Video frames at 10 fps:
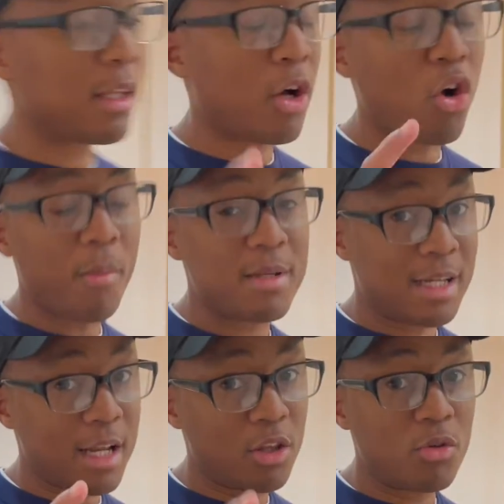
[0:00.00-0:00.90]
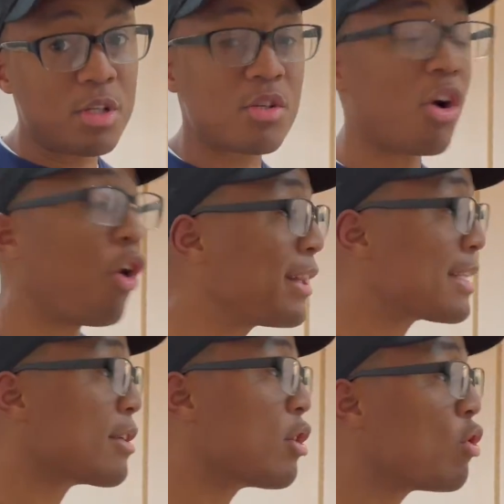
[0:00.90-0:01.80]
the comments that I noticed, oh, it
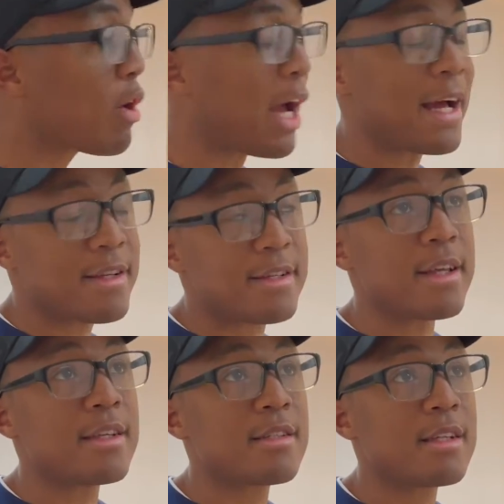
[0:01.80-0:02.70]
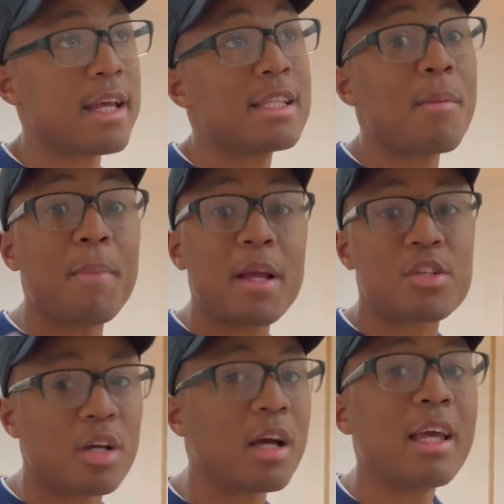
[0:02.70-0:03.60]
doesn't look as is in the
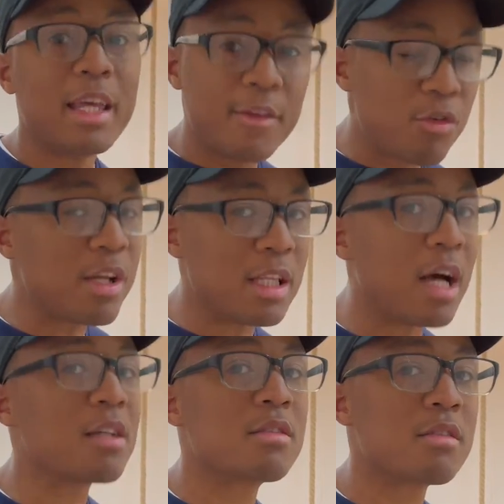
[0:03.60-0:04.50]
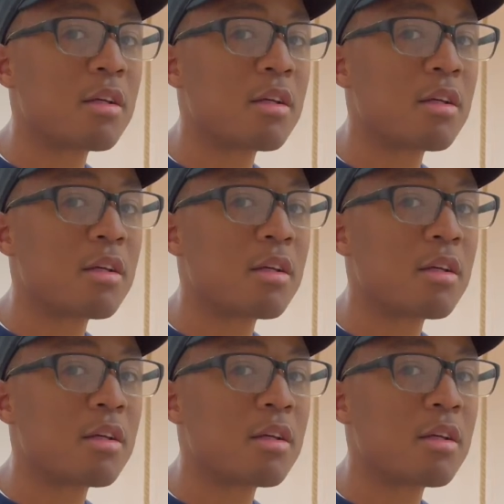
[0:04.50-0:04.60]
picture. It really does.